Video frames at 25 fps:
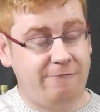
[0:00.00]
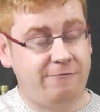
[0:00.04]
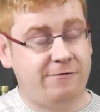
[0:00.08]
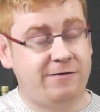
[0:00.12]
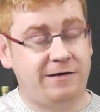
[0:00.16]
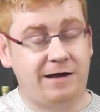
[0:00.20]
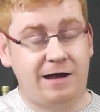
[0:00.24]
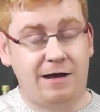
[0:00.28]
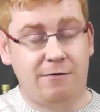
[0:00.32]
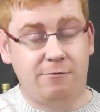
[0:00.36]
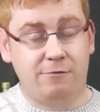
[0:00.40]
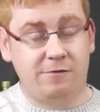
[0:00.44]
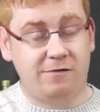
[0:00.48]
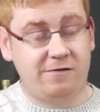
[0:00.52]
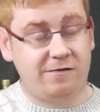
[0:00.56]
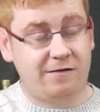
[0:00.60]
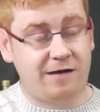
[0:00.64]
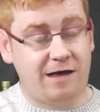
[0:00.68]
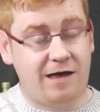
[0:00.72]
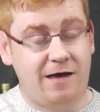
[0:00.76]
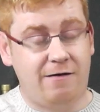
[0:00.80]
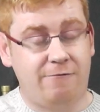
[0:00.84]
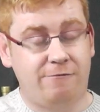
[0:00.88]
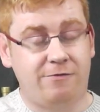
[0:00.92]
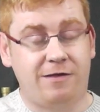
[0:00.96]
dearest
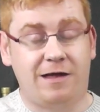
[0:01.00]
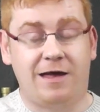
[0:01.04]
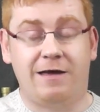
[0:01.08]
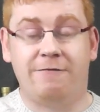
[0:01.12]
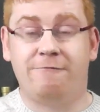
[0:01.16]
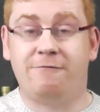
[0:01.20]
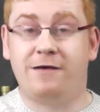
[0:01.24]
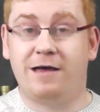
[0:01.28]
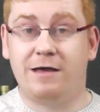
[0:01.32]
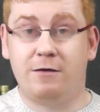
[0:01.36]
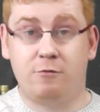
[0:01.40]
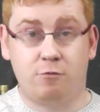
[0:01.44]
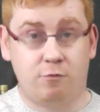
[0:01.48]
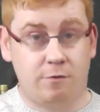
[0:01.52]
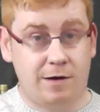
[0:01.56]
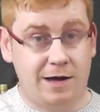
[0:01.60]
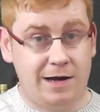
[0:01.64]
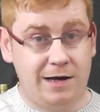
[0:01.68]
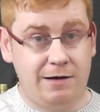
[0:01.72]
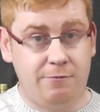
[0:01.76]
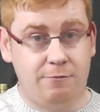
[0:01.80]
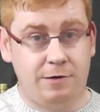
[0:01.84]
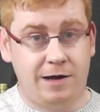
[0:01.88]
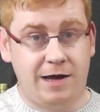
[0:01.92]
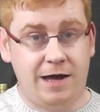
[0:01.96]
Sav, that if I go
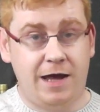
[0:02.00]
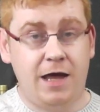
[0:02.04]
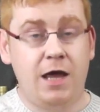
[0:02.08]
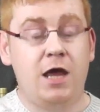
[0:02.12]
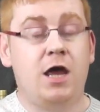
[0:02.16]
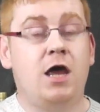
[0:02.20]
anywhere,